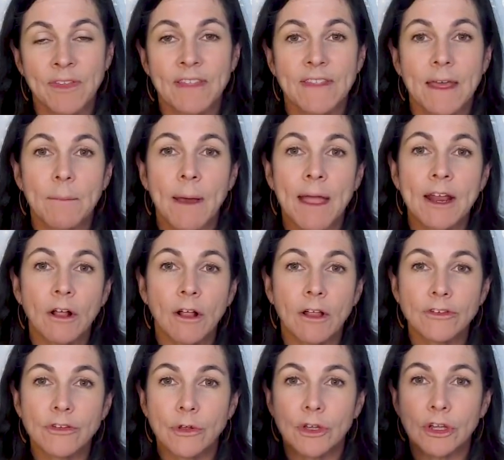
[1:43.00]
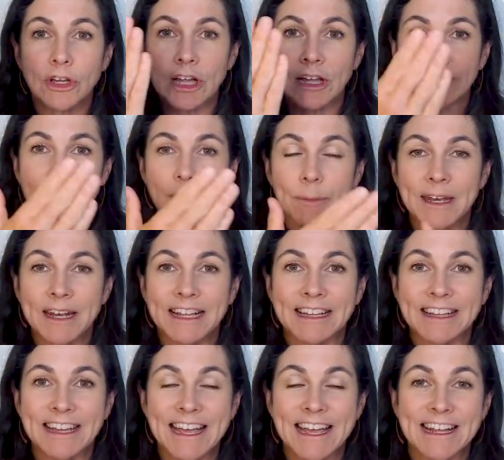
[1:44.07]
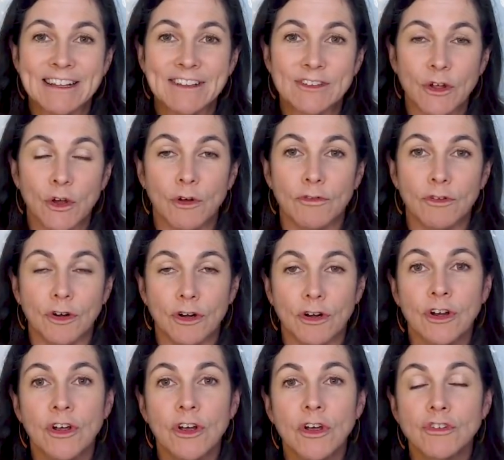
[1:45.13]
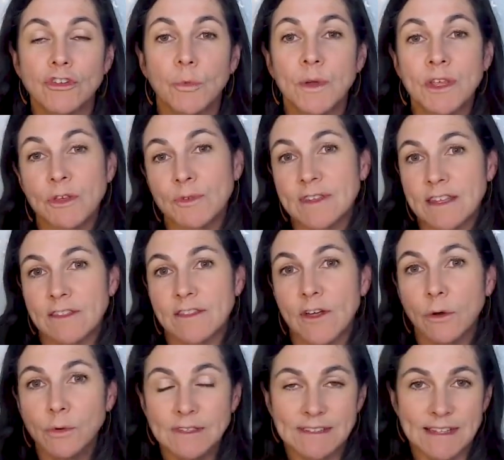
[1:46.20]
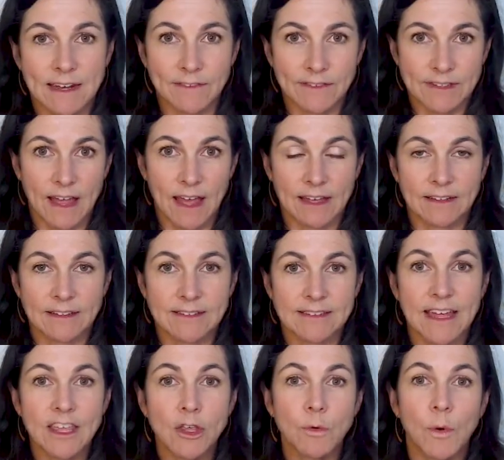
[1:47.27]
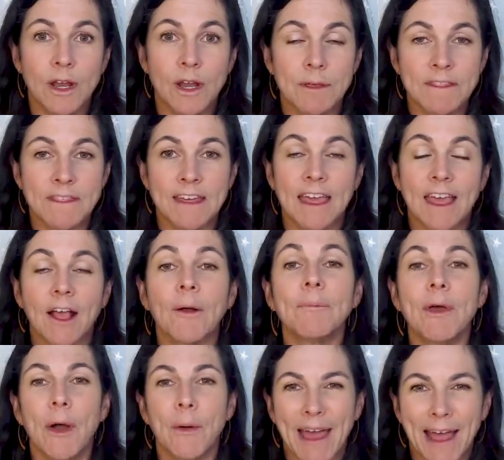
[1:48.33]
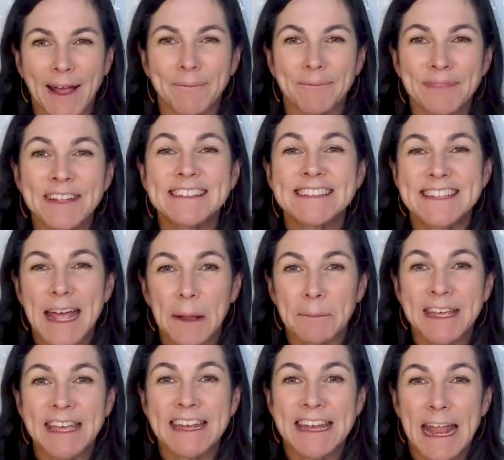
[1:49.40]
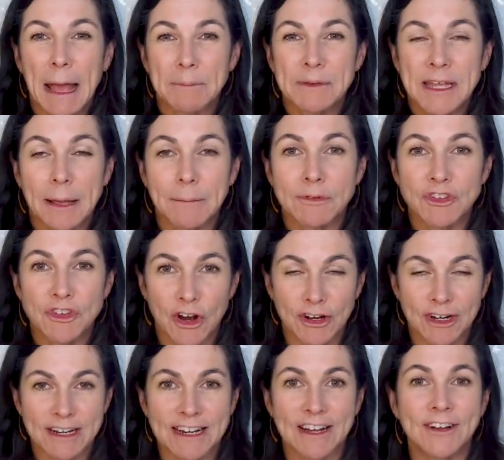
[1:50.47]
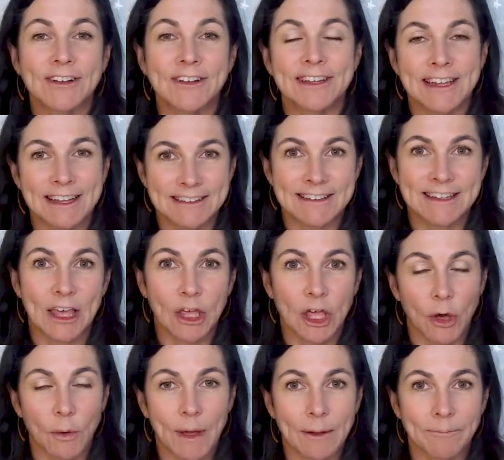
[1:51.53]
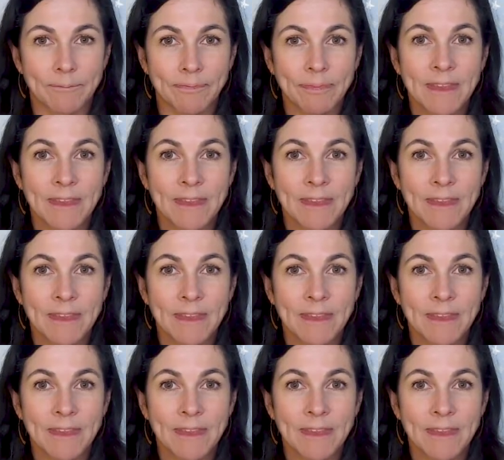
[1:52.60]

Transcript: They might also look a little bit glazed over. So when you see those set of signs, then you want to be thinking, okay, it's time to get nap time started here. Let's get going.